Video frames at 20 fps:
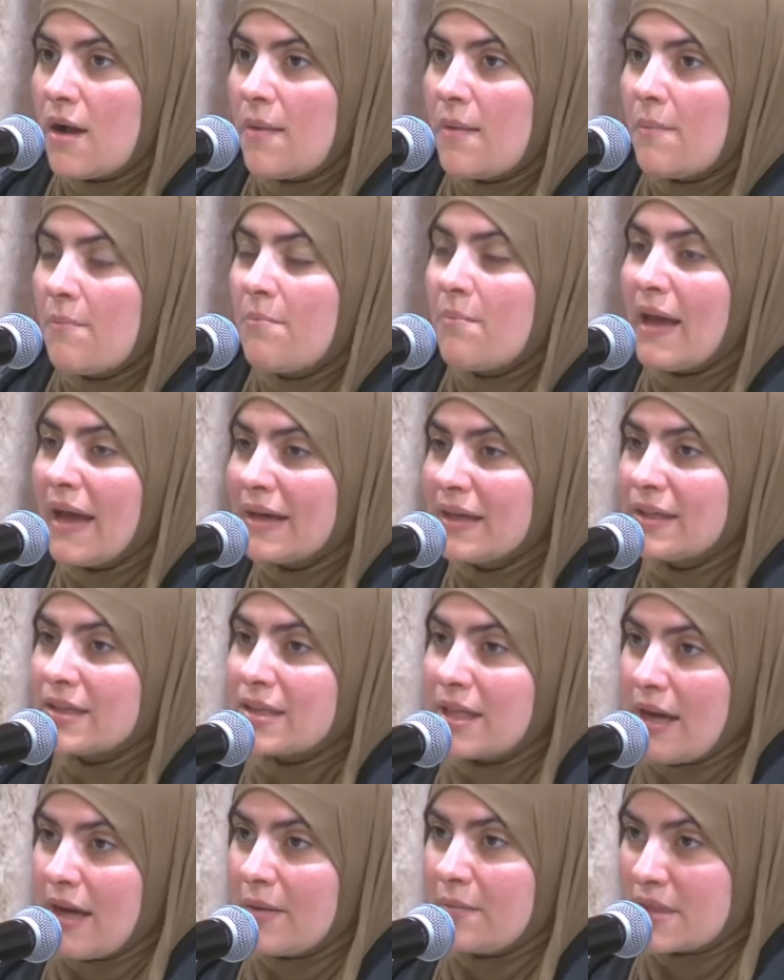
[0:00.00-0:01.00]
Many
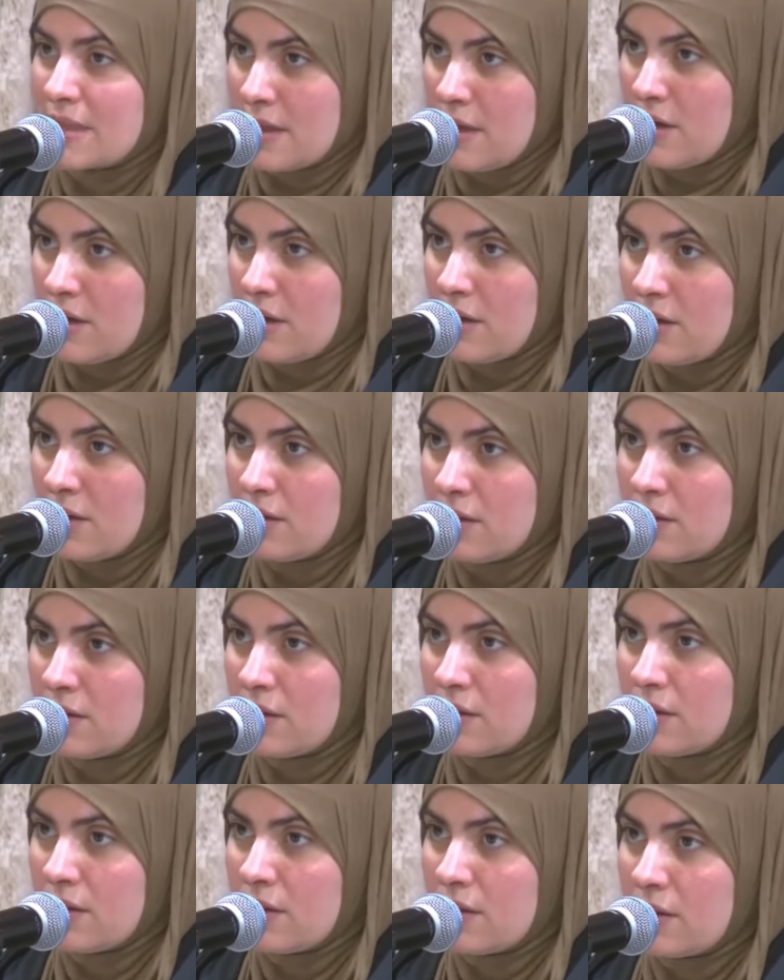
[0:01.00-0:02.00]
times here,
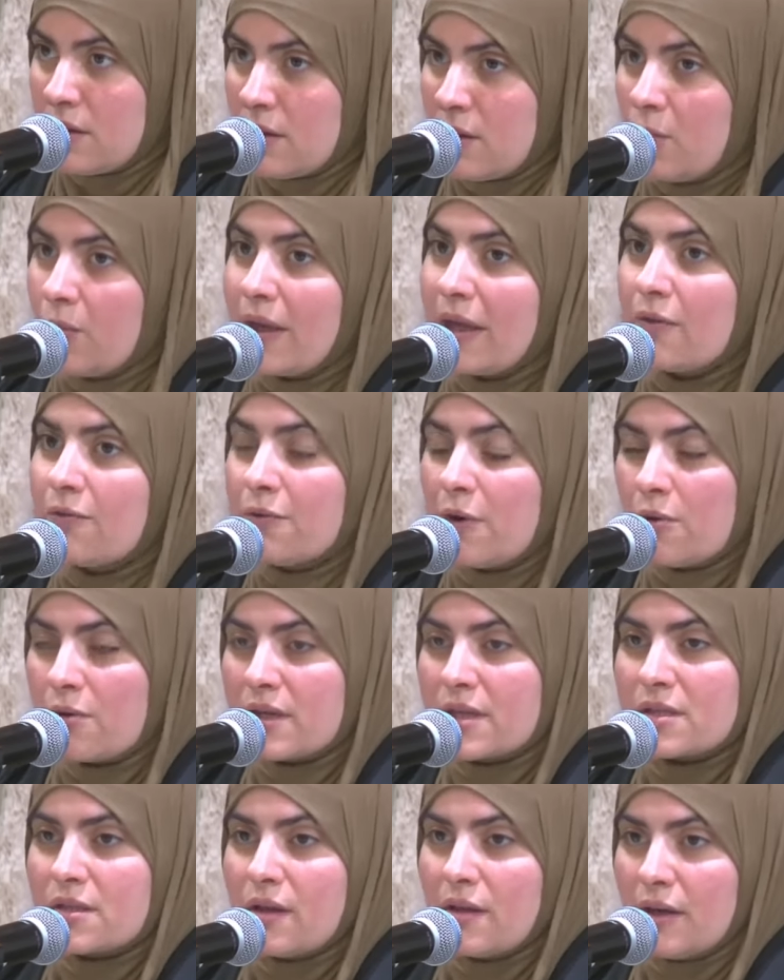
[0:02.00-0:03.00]
we
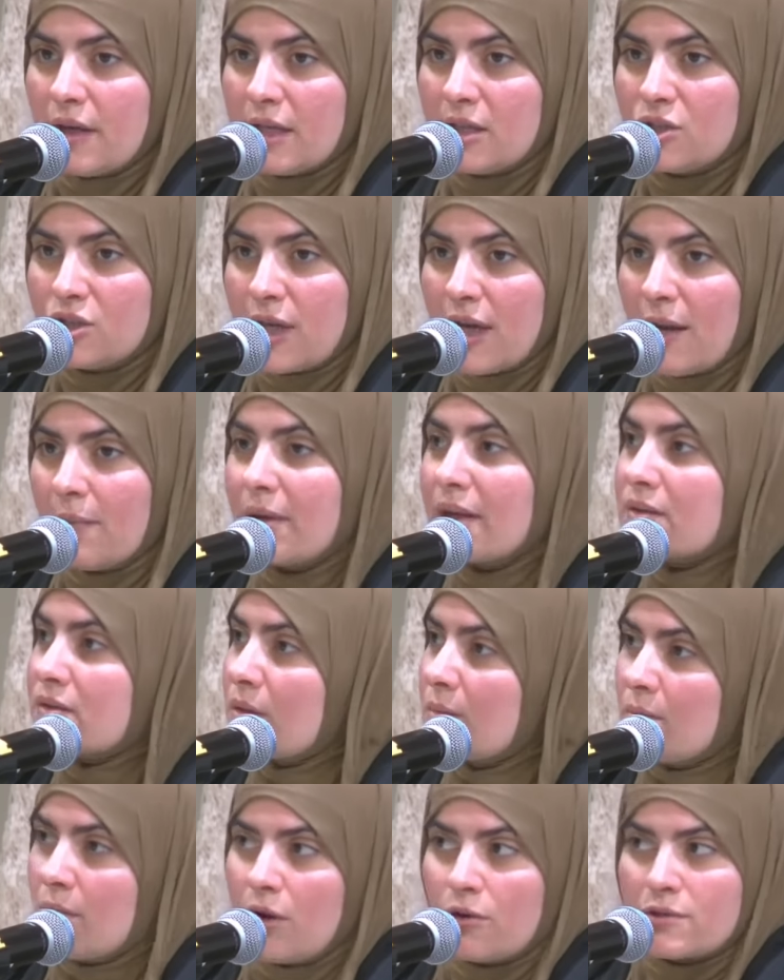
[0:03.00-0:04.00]
focus on hijab as
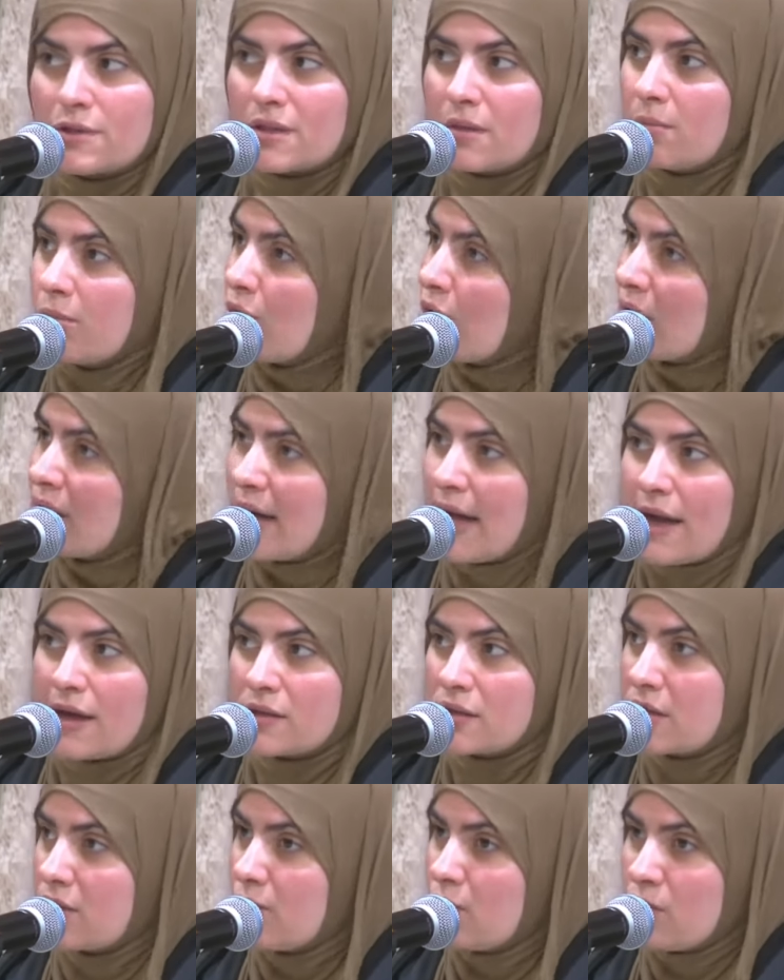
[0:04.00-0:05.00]
the most important
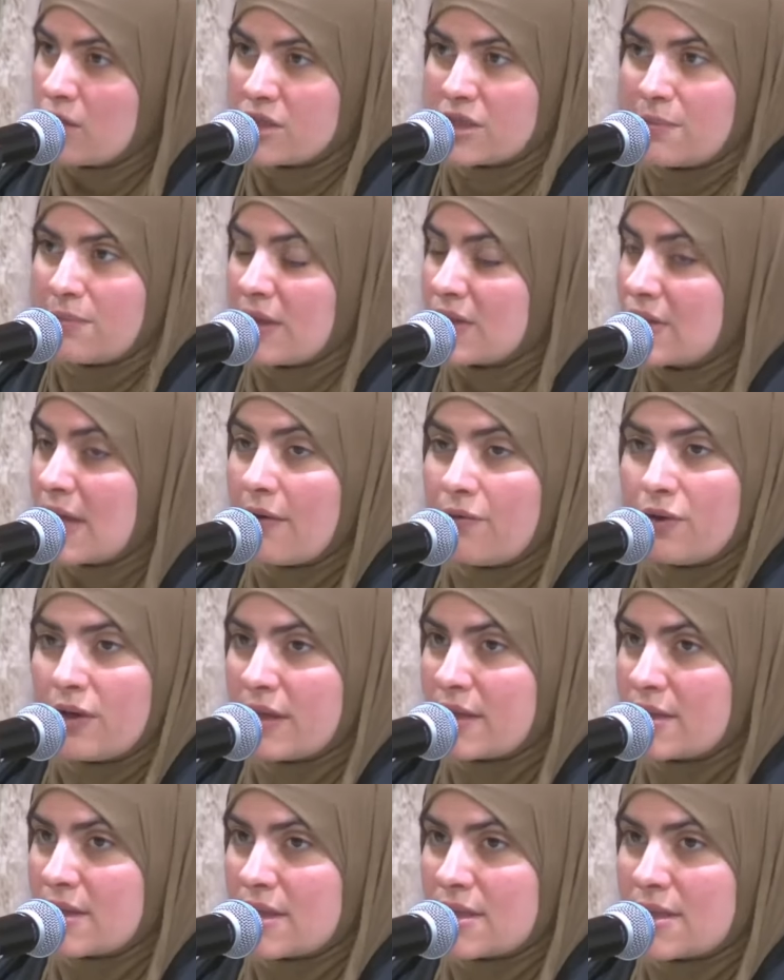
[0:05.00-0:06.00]
act of worship that's ever
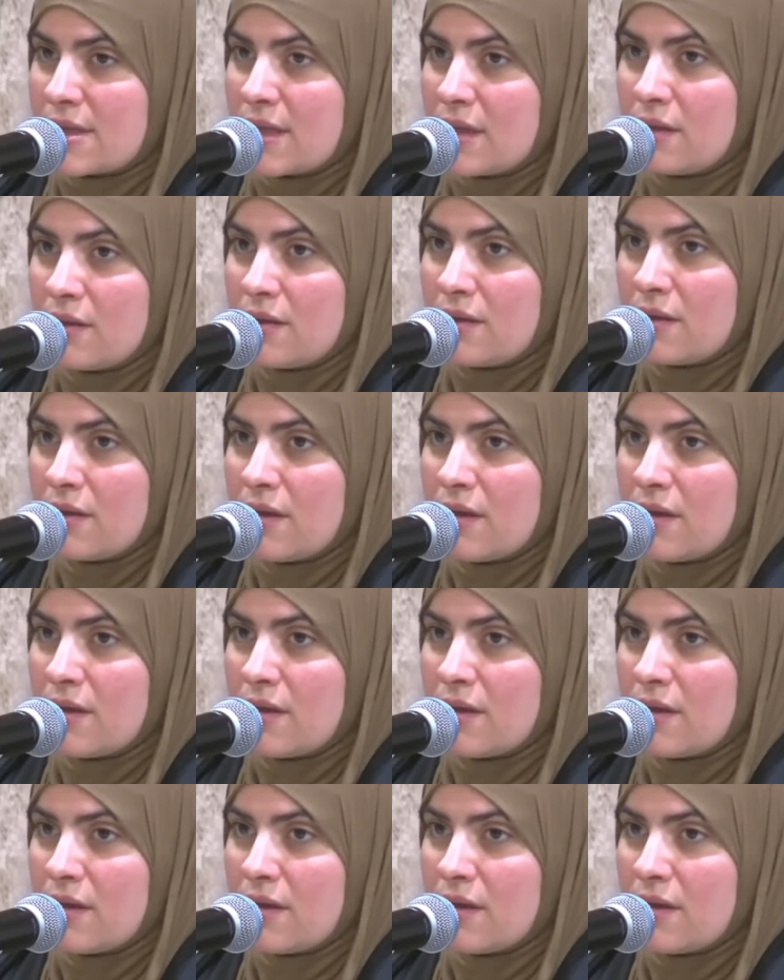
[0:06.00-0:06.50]
existed.